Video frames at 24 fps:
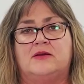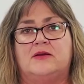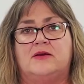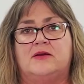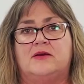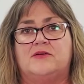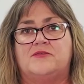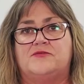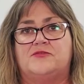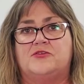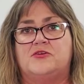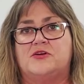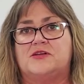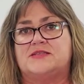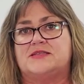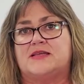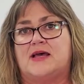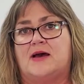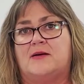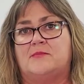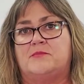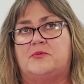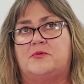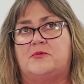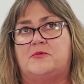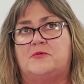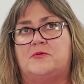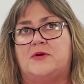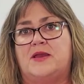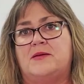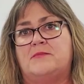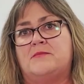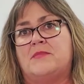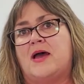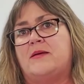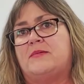For example,
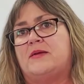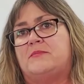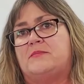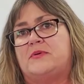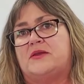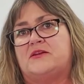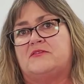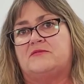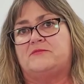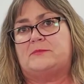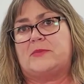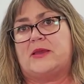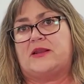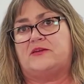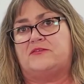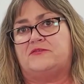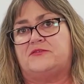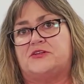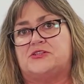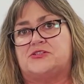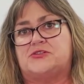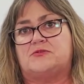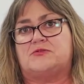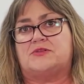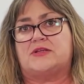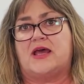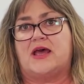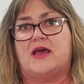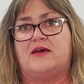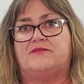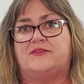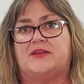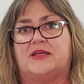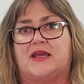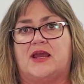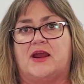it may be beneficial to
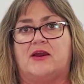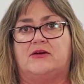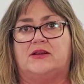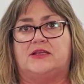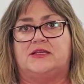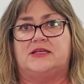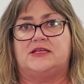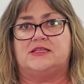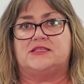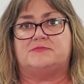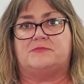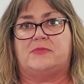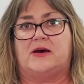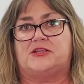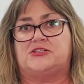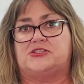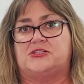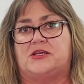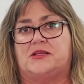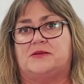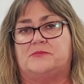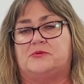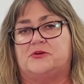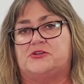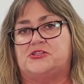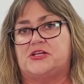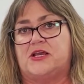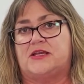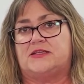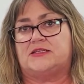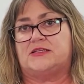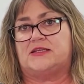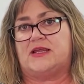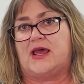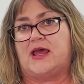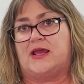have the current year's budget and
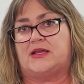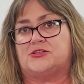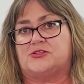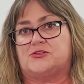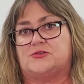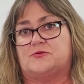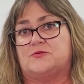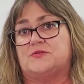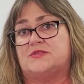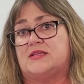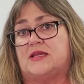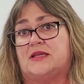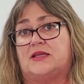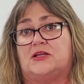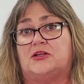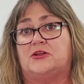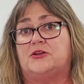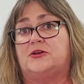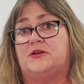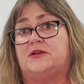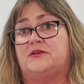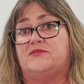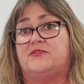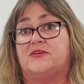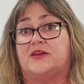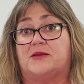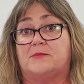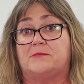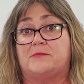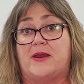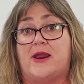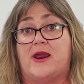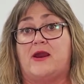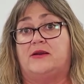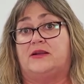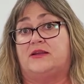projected actuals included for
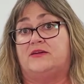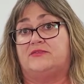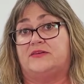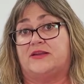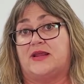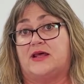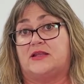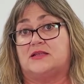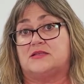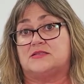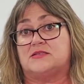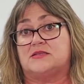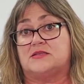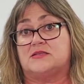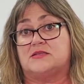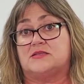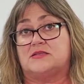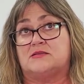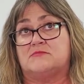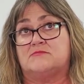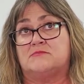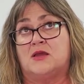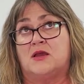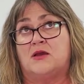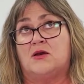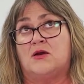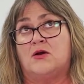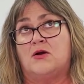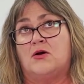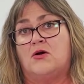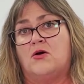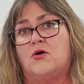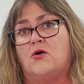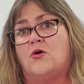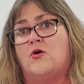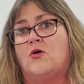comparative analysis,
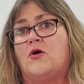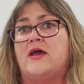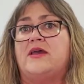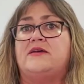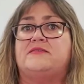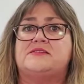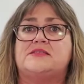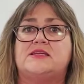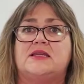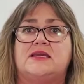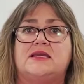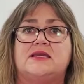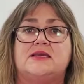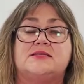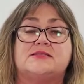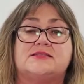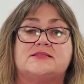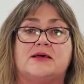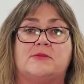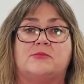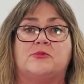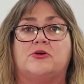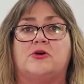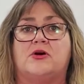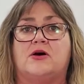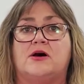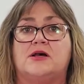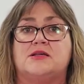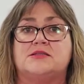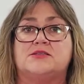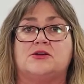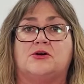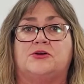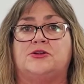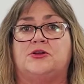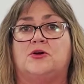or FTEs
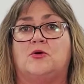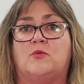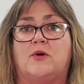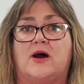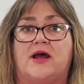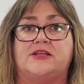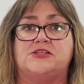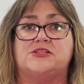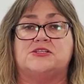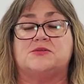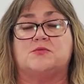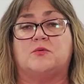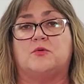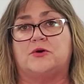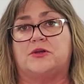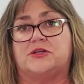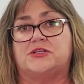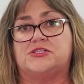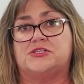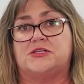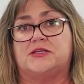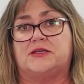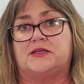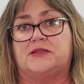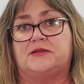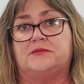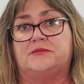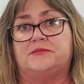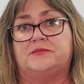summarised on your wages worksheet.